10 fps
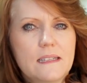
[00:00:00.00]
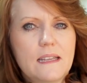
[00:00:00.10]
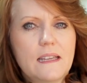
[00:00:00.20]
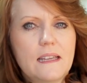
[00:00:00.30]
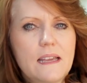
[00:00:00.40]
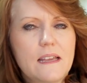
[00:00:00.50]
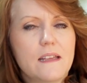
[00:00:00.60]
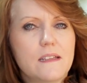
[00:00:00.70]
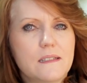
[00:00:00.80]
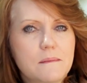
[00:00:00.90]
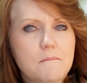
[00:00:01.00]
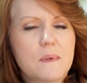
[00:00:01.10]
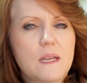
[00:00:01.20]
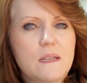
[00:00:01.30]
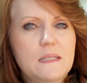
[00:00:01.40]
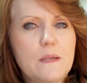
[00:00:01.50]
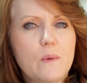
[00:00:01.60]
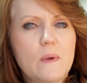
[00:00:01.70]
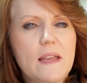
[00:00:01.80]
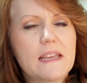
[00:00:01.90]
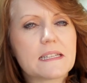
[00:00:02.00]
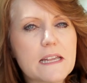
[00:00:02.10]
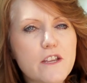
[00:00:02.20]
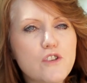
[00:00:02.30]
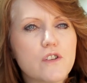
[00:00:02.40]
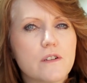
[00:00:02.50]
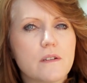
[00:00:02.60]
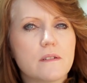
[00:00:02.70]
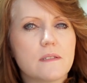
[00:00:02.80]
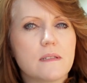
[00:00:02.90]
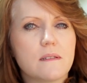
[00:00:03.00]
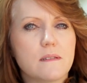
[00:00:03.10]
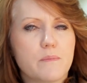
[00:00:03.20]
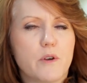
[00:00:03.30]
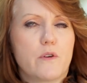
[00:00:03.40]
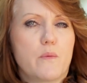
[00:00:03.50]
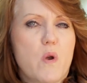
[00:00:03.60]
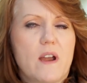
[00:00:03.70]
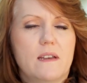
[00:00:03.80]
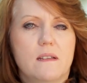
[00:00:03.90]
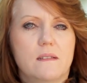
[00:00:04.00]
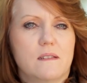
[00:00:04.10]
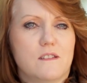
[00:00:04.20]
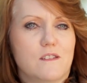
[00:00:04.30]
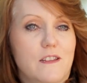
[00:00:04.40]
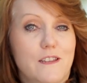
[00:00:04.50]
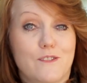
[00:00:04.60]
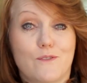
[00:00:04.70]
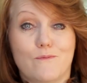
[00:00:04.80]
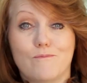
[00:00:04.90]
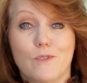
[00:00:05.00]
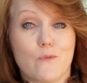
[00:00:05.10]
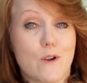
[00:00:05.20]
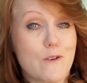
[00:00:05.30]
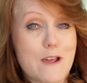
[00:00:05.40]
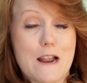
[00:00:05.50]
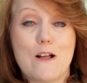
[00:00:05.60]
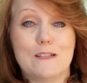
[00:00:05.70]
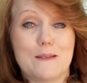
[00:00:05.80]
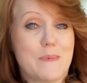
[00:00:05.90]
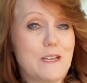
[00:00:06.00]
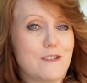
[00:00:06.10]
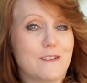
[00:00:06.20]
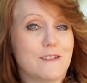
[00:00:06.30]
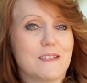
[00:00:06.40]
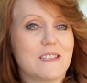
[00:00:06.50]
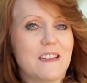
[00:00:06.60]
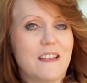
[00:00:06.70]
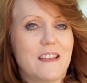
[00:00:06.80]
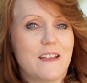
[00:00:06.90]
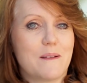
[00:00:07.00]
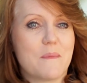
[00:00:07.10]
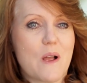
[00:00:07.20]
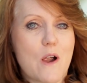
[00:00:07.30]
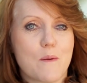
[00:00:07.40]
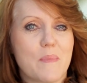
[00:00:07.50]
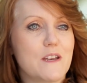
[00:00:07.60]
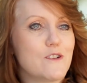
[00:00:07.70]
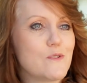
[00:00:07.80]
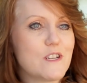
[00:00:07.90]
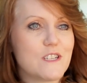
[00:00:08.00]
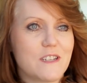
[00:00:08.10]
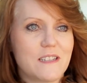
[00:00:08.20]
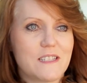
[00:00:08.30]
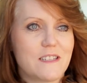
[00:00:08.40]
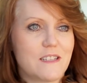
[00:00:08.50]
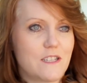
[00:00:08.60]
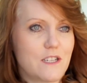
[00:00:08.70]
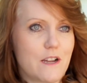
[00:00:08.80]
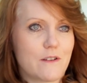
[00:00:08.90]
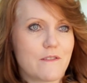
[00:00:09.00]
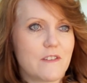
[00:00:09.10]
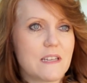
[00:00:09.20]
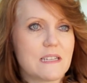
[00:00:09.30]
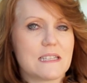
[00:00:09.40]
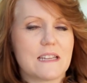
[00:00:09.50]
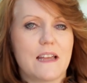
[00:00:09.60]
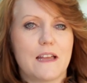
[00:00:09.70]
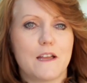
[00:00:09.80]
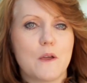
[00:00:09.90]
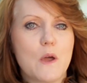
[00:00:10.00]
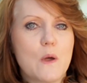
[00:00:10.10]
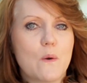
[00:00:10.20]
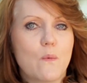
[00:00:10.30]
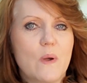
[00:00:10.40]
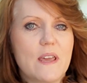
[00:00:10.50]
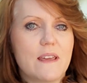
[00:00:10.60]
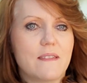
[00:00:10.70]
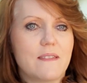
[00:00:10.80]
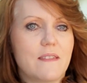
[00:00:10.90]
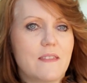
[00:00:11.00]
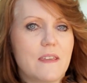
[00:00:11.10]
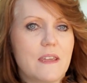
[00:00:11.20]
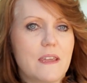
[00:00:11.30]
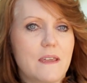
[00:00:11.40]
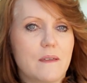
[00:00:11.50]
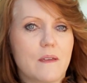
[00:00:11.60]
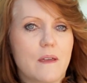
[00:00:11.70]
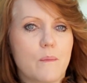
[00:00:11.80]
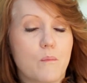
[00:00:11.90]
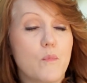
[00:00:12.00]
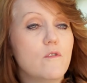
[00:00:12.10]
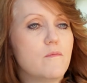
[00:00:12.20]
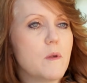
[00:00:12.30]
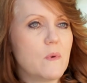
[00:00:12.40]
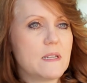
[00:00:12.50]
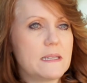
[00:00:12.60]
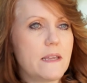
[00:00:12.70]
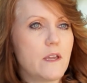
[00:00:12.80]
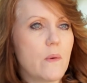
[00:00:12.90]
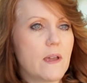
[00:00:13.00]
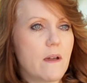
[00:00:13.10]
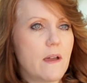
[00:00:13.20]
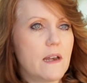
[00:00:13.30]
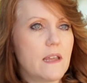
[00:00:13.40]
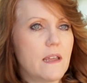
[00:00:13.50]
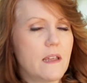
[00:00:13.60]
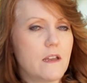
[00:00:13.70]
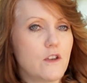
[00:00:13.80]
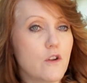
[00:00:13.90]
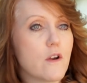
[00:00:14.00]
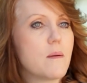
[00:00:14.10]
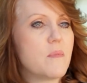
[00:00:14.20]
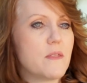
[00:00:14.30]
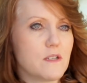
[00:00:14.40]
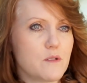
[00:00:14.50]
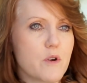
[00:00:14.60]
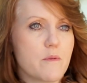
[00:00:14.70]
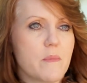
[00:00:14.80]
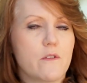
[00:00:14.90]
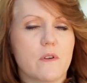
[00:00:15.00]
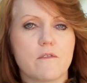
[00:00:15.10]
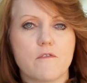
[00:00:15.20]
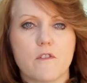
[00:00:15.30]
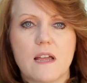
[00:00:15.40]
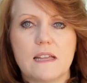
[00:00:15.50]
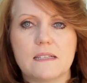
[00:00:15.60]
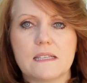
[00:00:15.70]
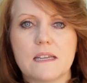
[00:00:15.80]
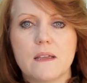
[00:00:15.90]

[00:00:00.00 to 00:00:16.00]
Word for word: Yeah, so Accenture's smart grid practice is, is grown on all dimensions. Um, our penetration into the geographies uh, with the movement we see going on in Europe on the smart metering front,